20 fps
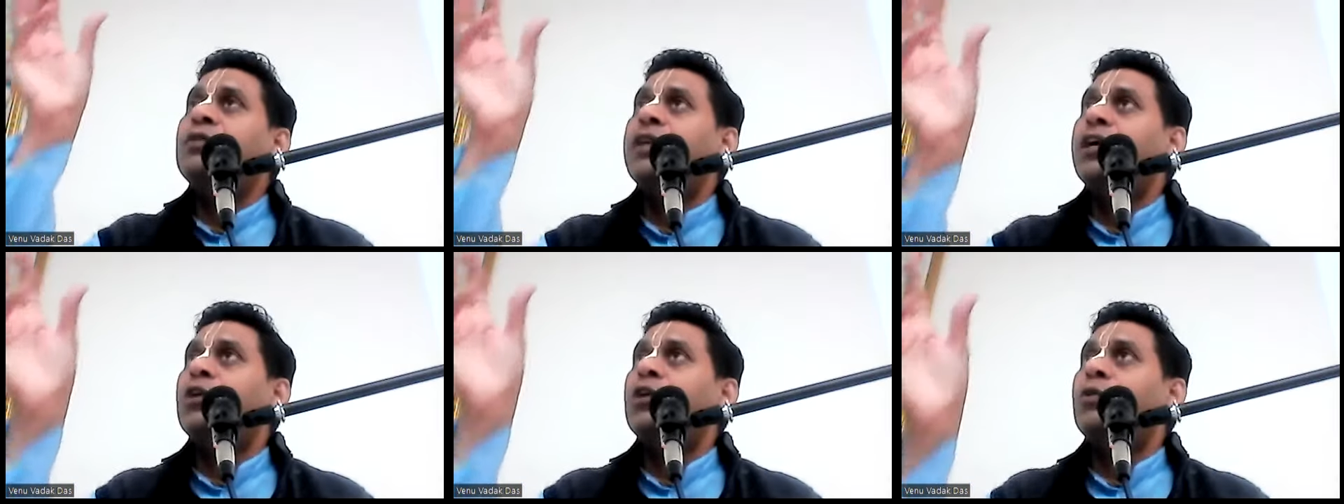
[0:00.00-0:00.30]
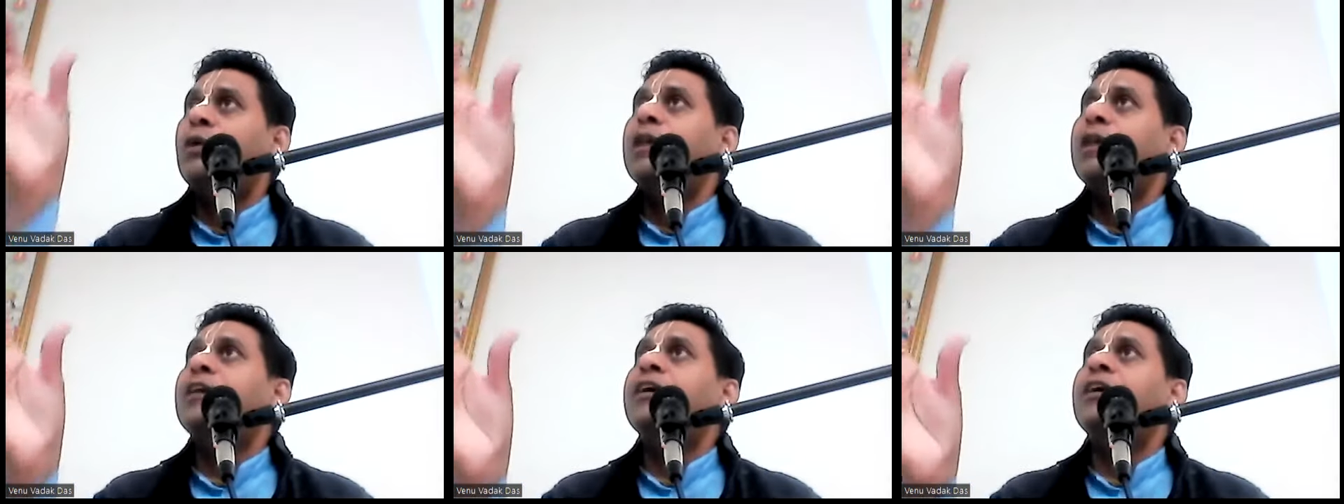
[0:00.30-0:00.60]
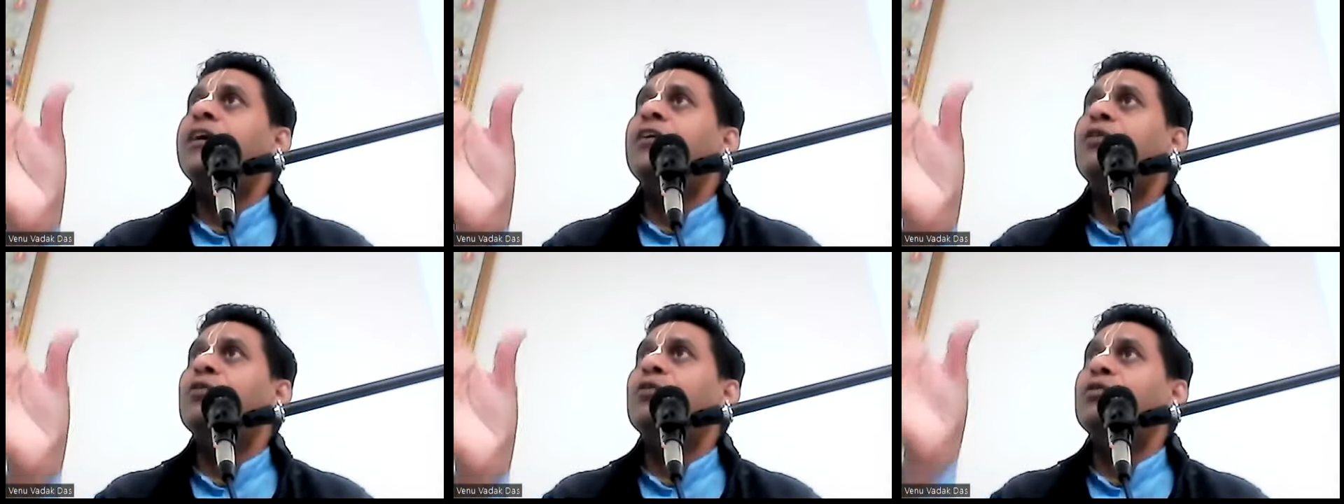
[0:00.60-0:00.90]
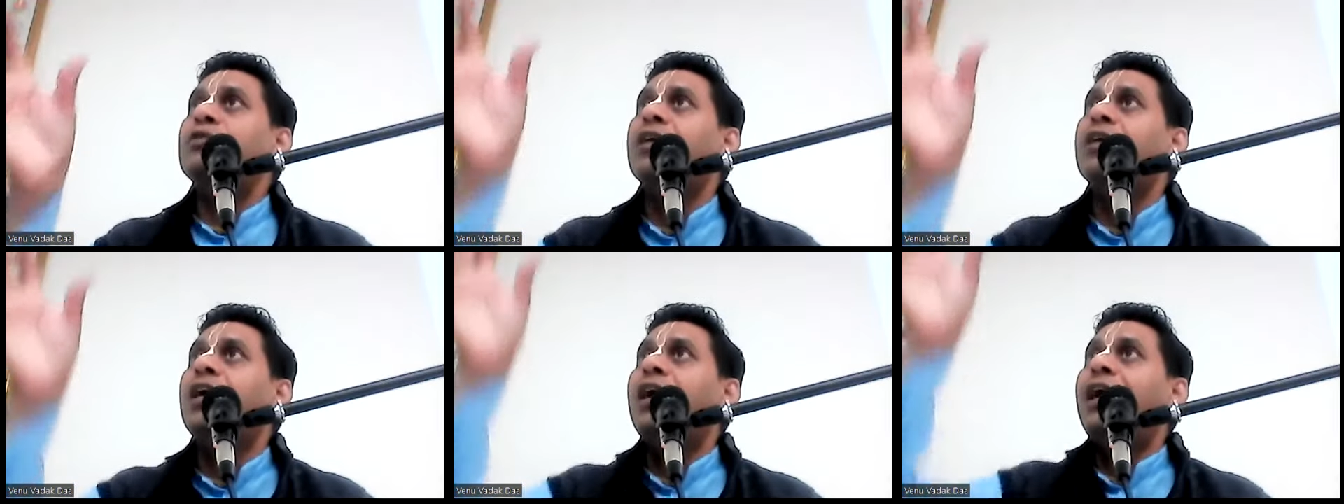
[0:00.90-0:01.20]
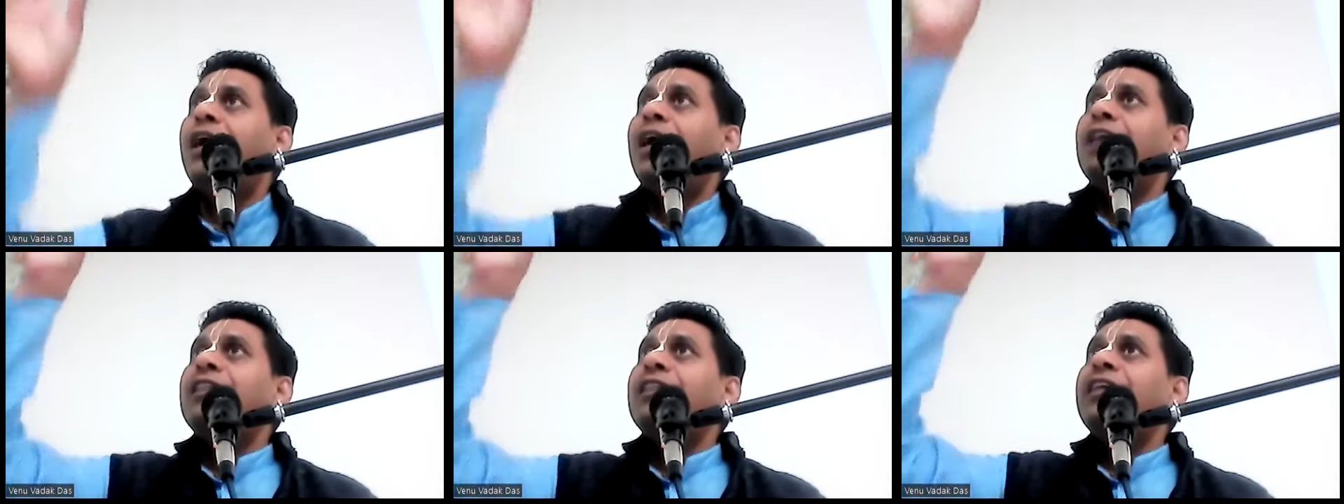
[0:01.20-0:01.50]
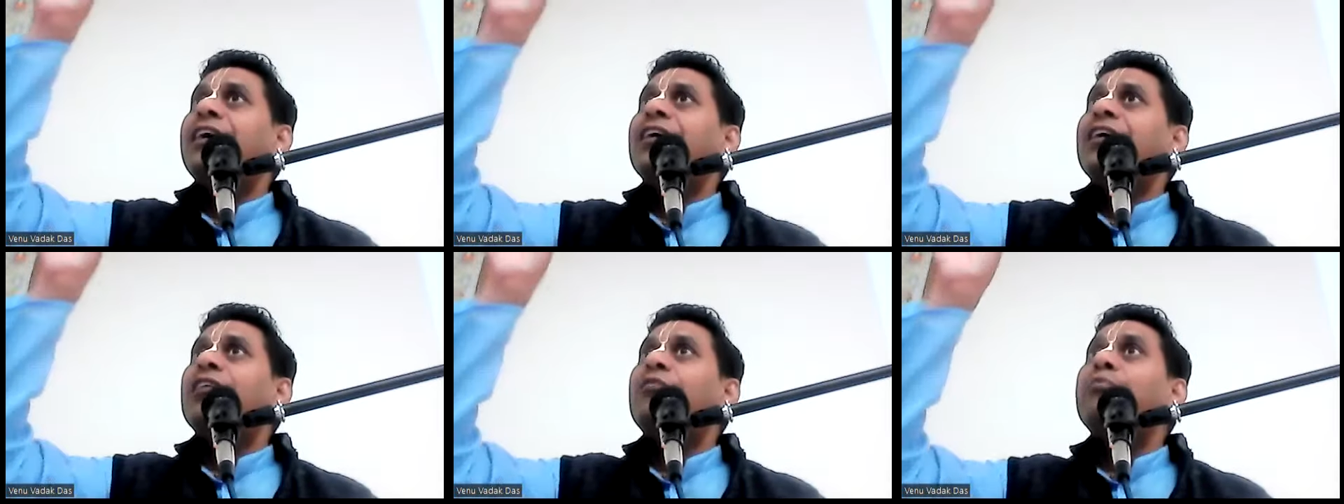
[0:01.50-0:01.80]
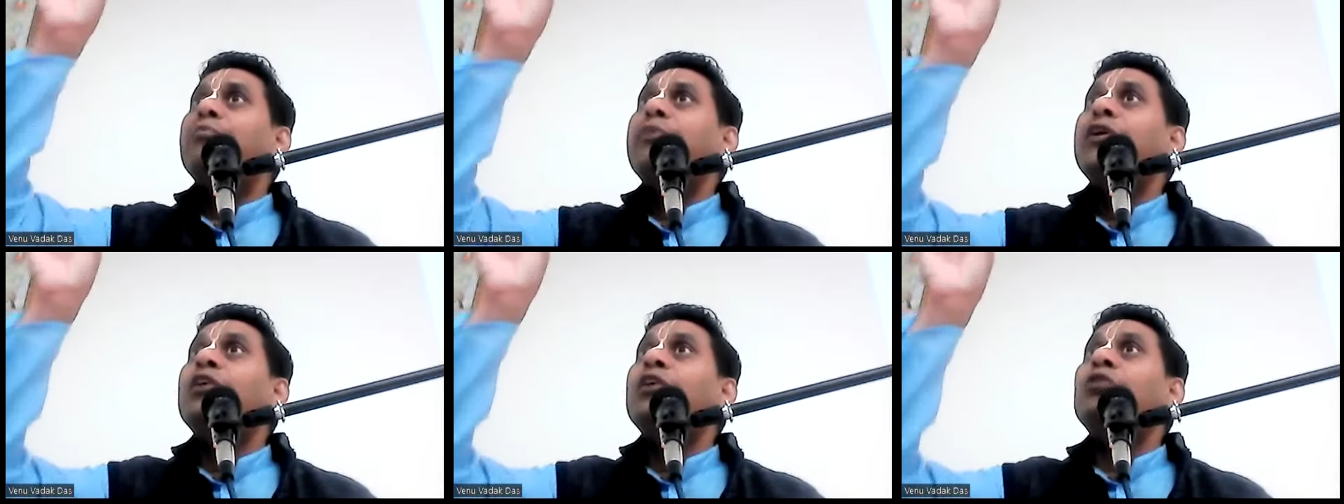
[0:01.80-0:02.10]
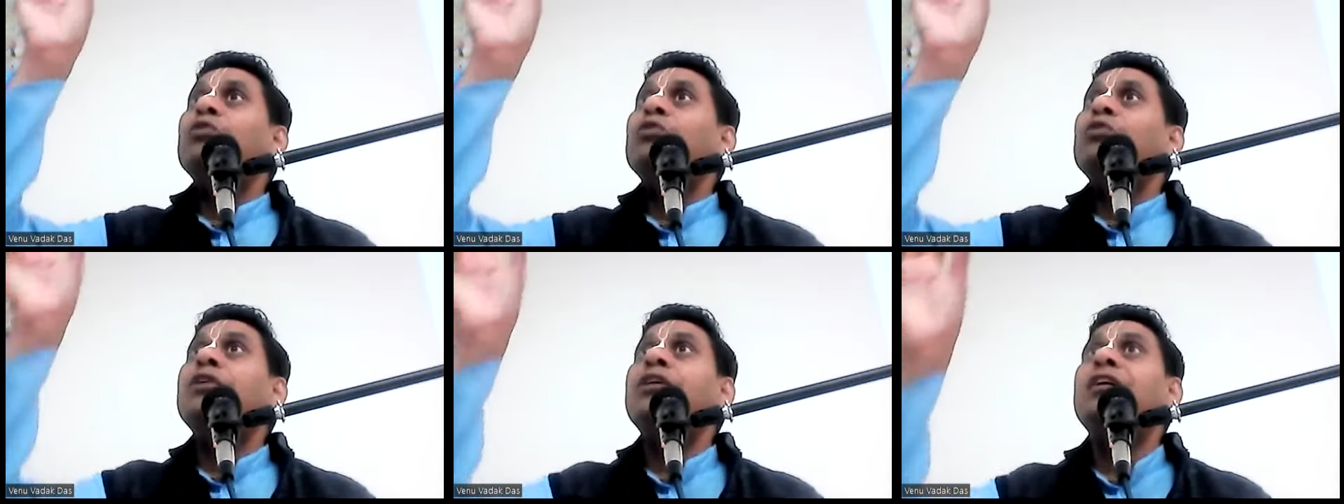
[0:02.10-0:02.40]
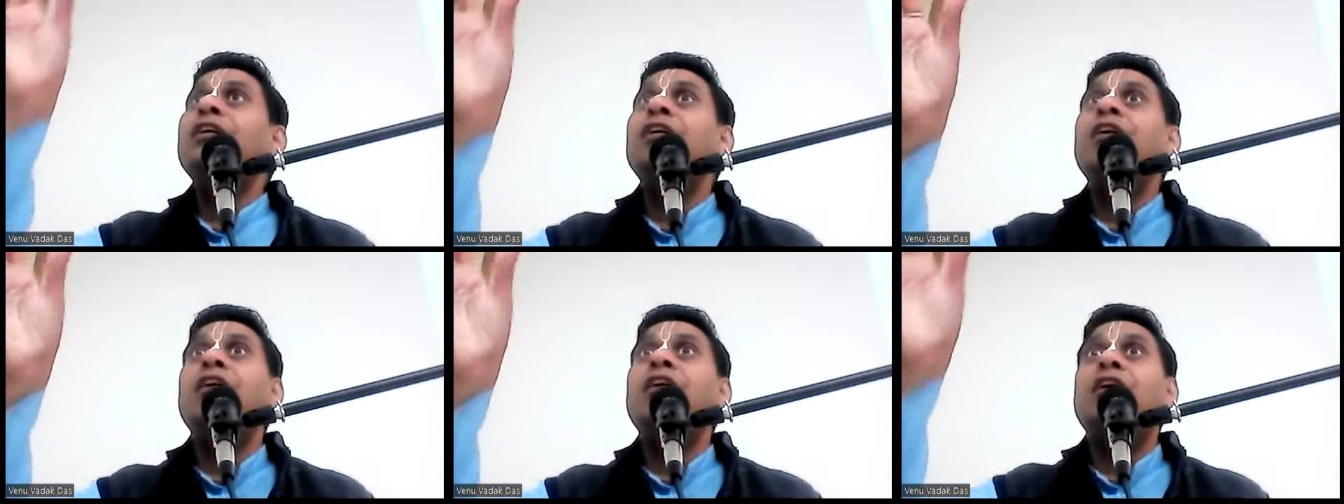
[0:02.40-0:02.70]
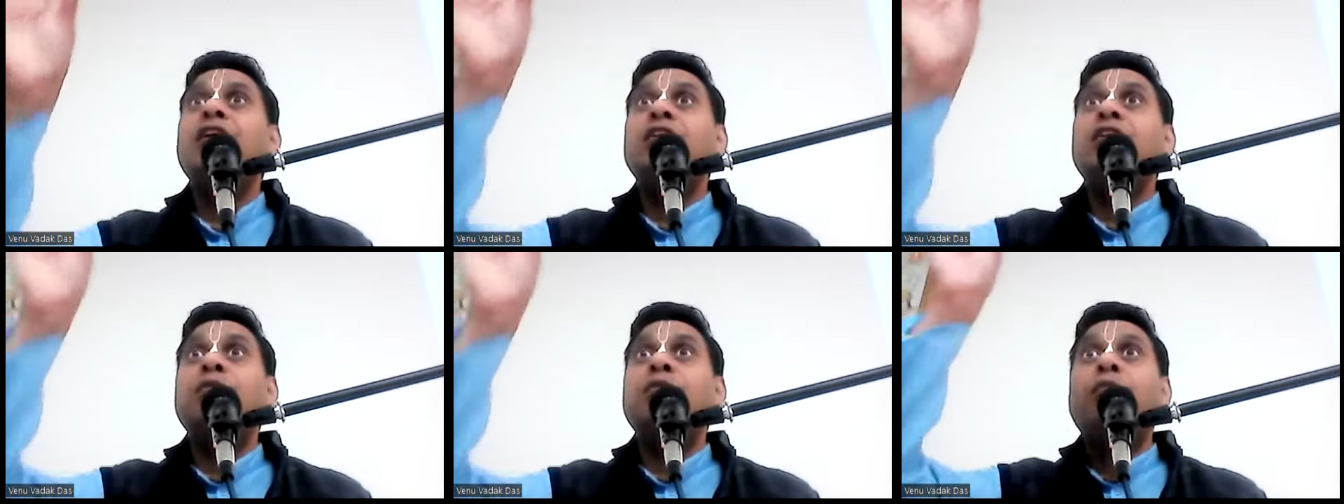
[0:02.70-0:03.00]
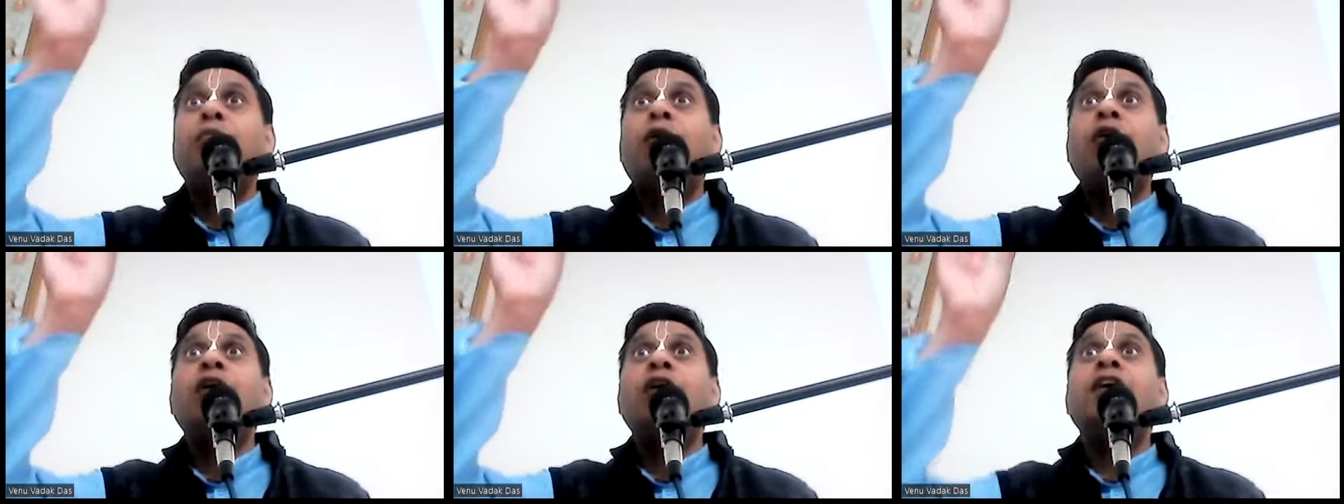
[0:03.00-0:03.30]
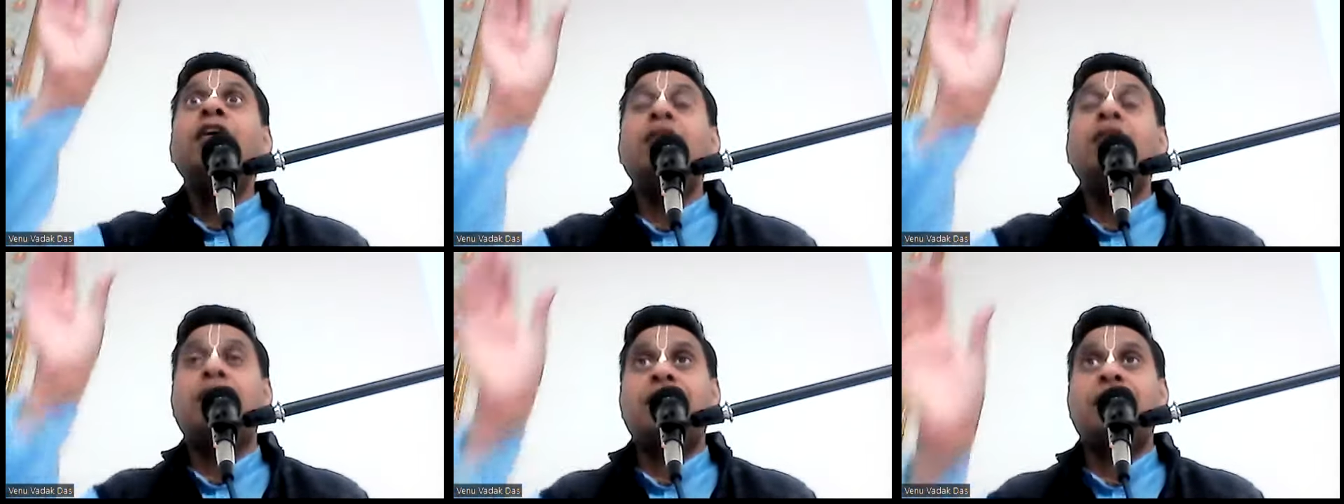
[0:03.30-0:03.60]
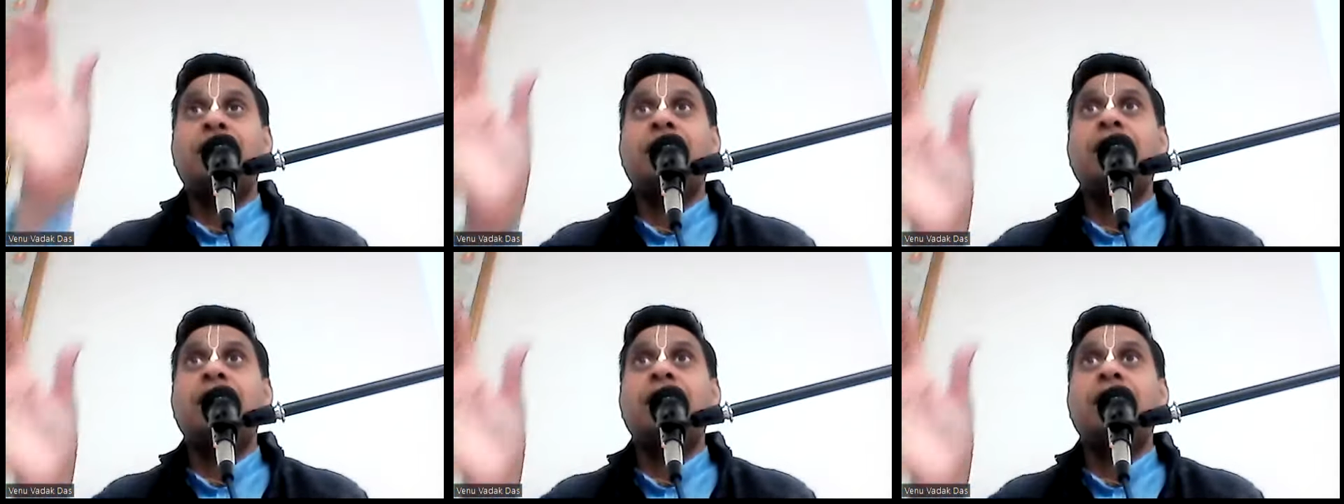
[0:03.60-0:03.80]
There are 12 cantos, and they are compared to the body,